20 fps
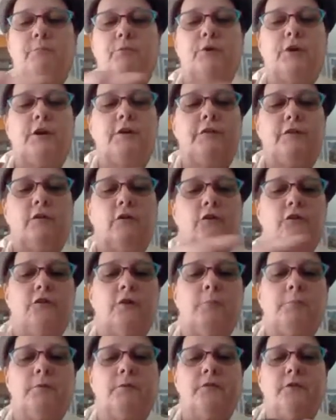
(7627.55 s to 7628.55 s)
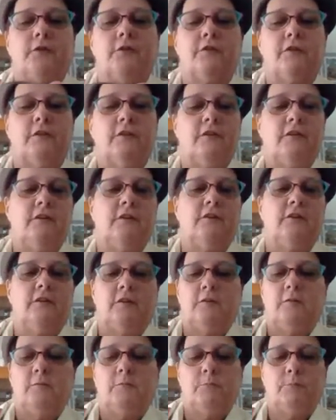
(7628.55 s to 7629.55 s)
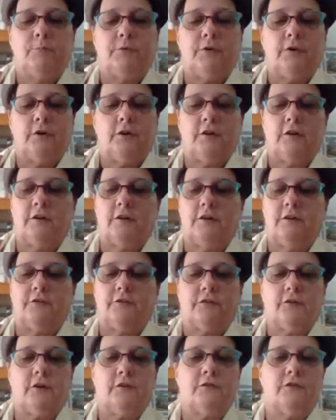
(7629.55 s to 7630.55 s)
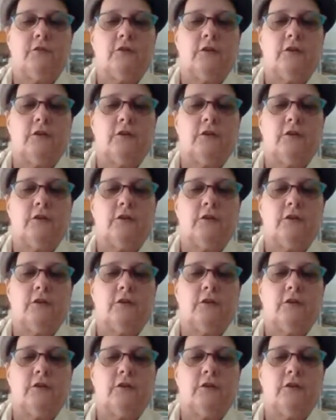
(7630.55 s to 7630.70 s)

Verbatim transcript: put anything on top of it. But uh, it's got the